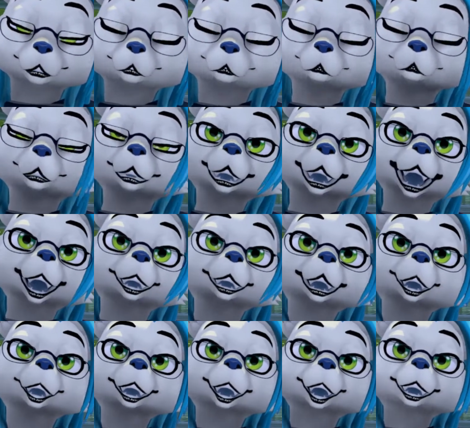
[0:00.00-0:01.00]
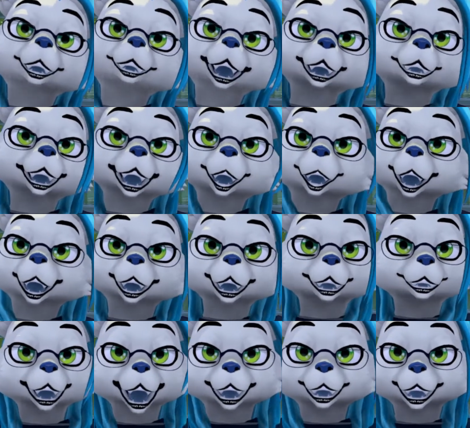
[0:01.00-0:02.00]
because you don't just go up to
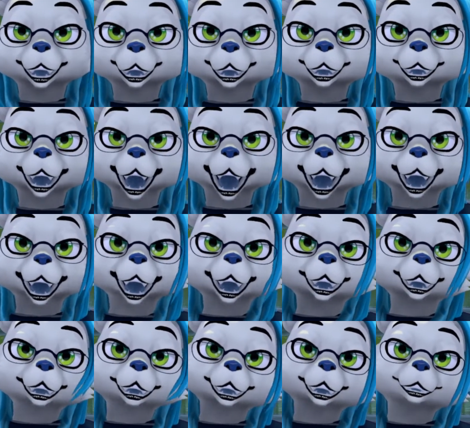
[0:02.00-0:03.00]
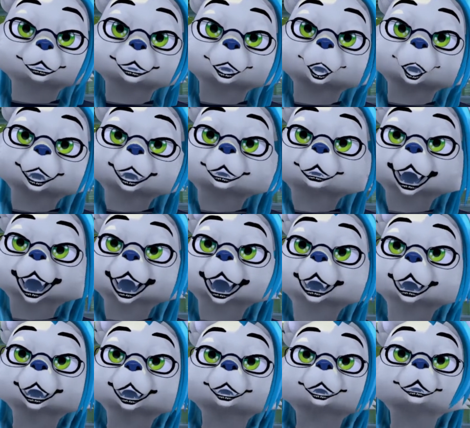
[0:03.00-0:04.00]
someone and be like, hey, guess what, fucker,
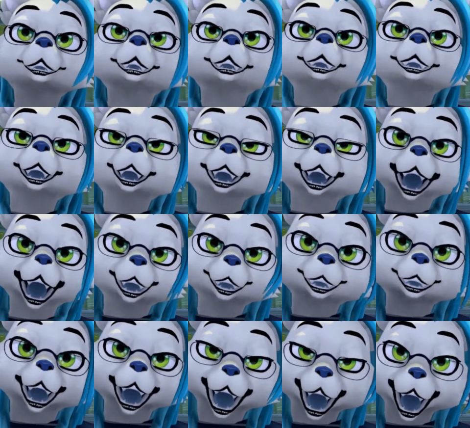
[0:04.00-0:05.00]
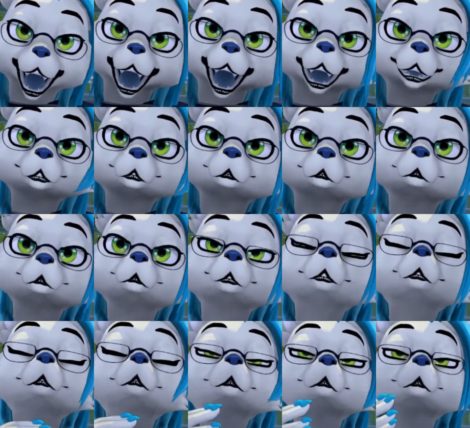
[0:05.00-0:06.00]
you're a vampire now.
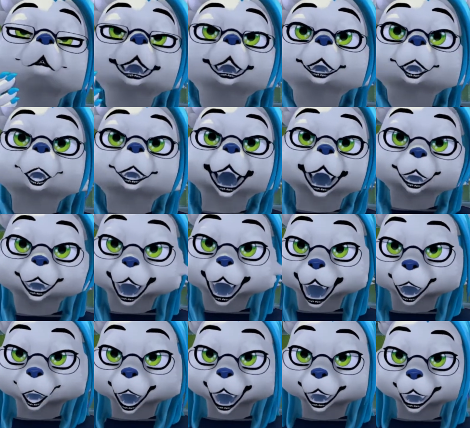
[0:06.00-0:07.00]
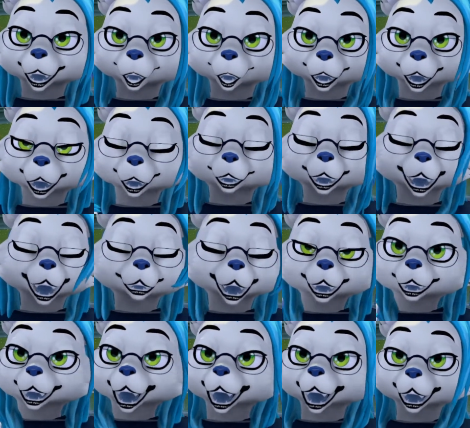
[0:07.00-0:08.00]
Otherwise, you're going to wind up with more people
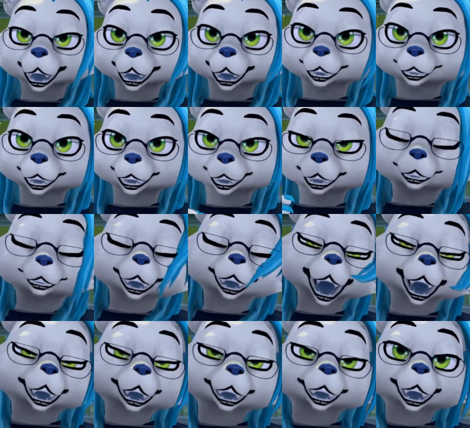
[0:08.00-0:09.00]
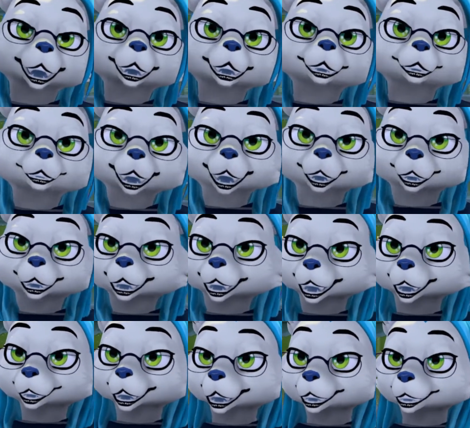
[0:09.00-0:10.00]
like this, and that's going to lead to masquerade
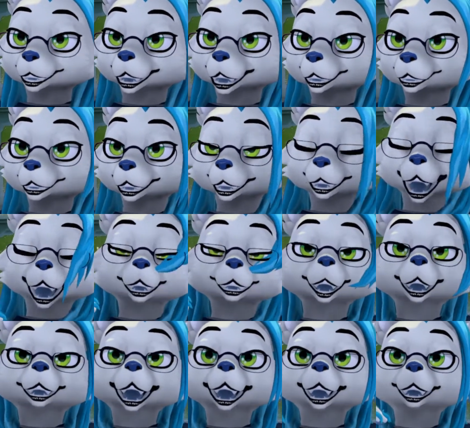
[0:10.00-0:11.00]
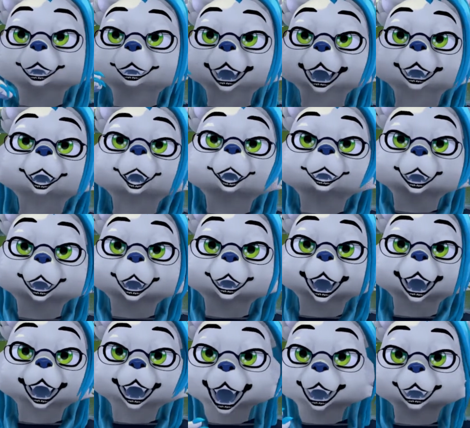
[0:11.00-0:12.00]
breaches, and that's going... And I, and I know,
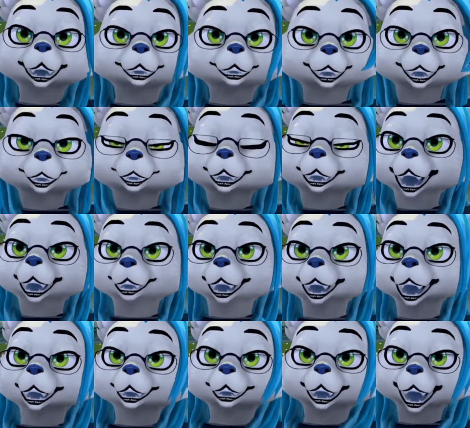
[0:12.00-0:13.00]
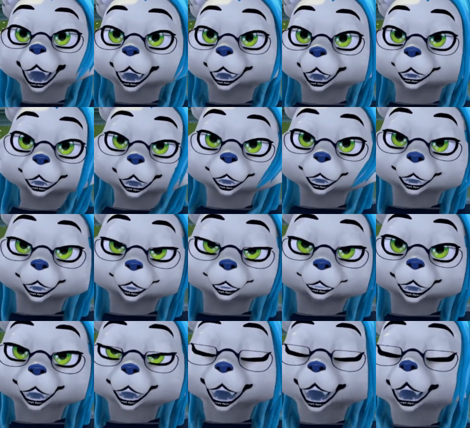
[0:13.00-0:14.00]
like, the masquerade is not a thing in this universe, but
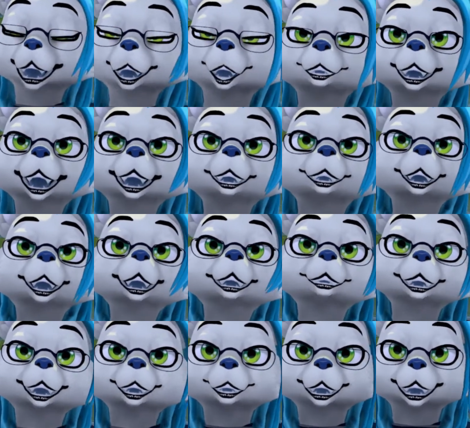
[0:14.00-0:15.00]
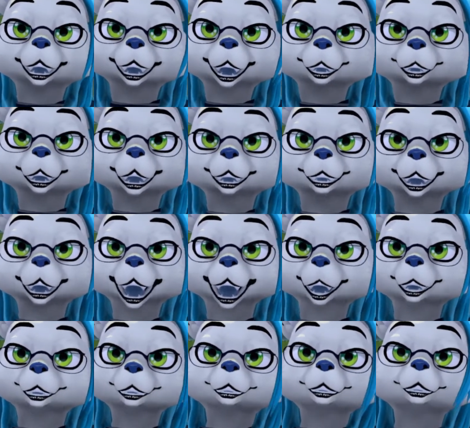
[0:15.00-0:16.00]
I'm going to use the term masquerade breach
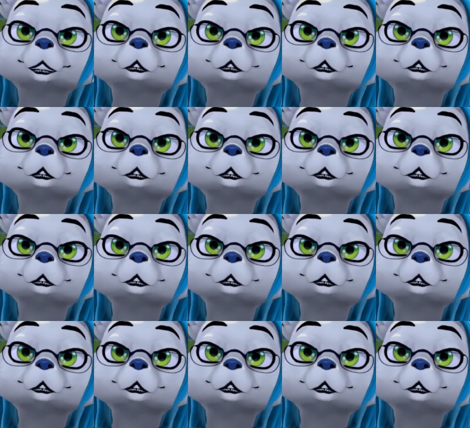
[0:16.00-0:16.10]
because